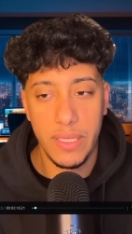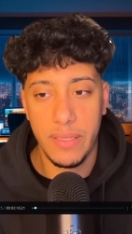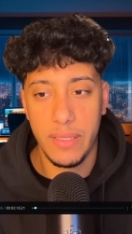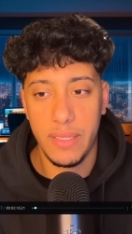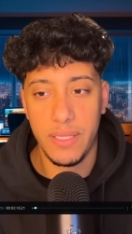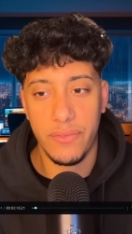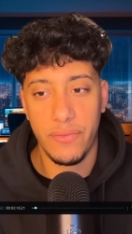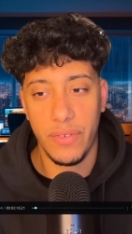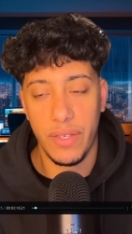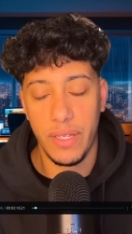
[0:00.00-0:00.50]

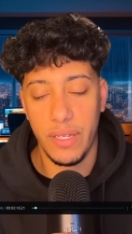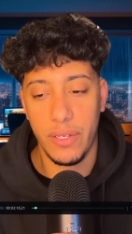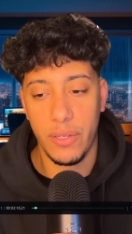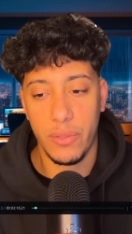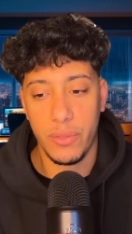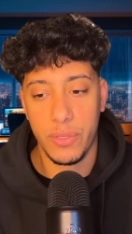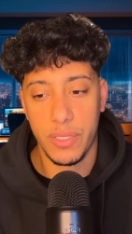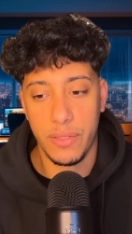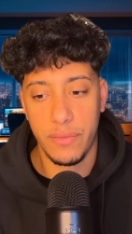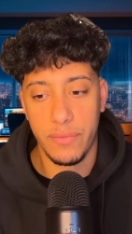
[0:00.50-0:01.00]
You can see
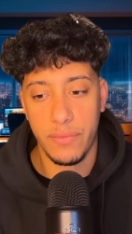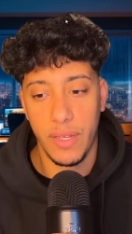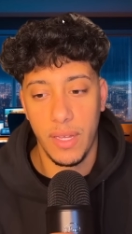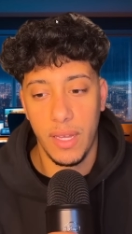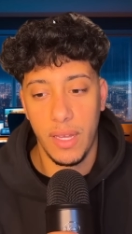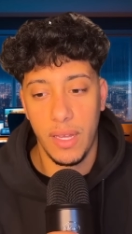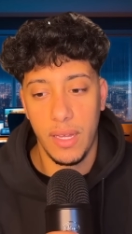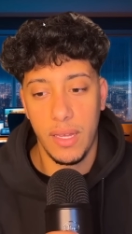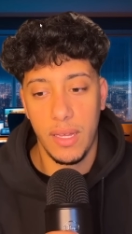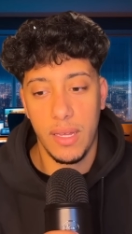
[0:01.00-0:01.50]
these
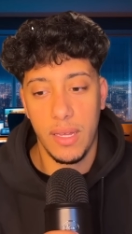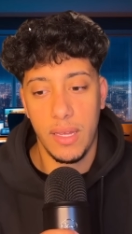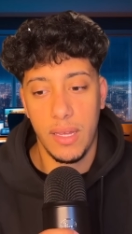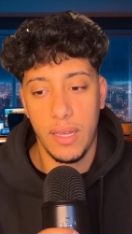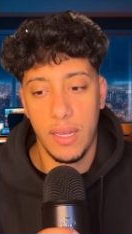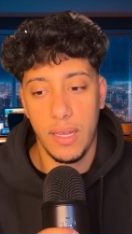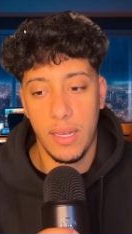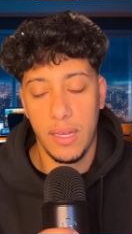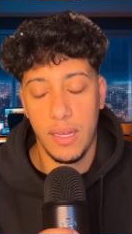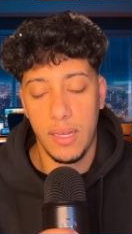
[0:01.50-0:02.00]

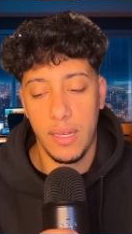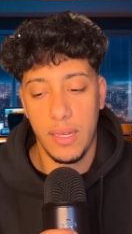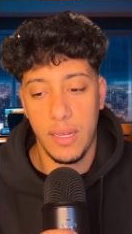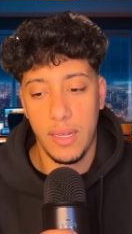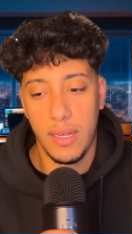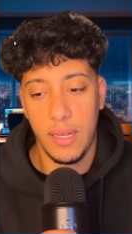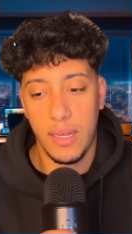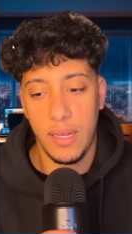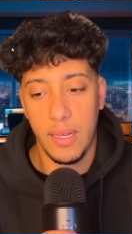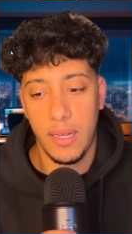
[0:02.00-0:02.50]

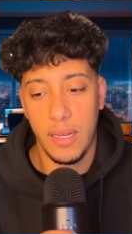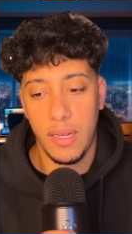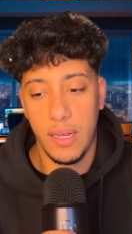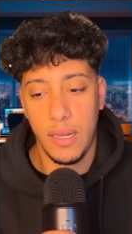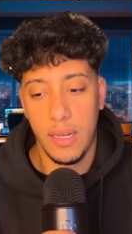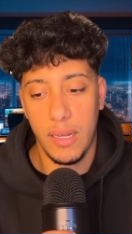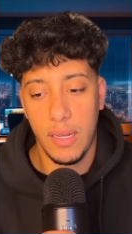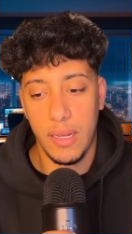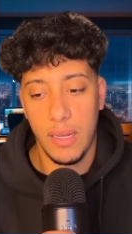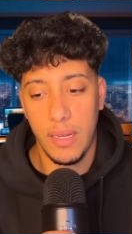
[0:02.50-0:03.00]
lines,
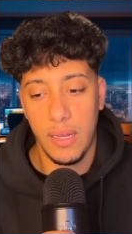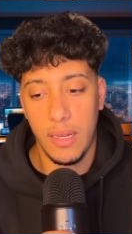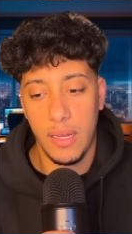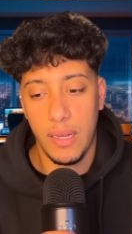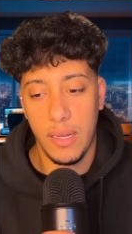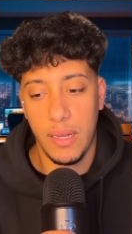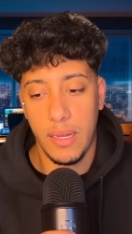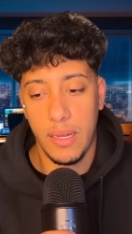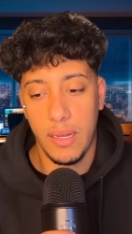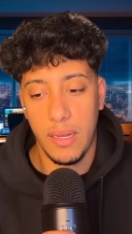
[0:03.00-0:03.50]
how are
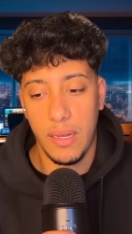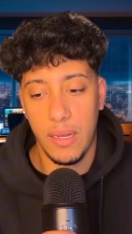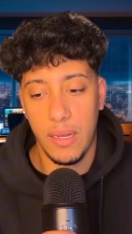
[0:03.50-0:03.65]
they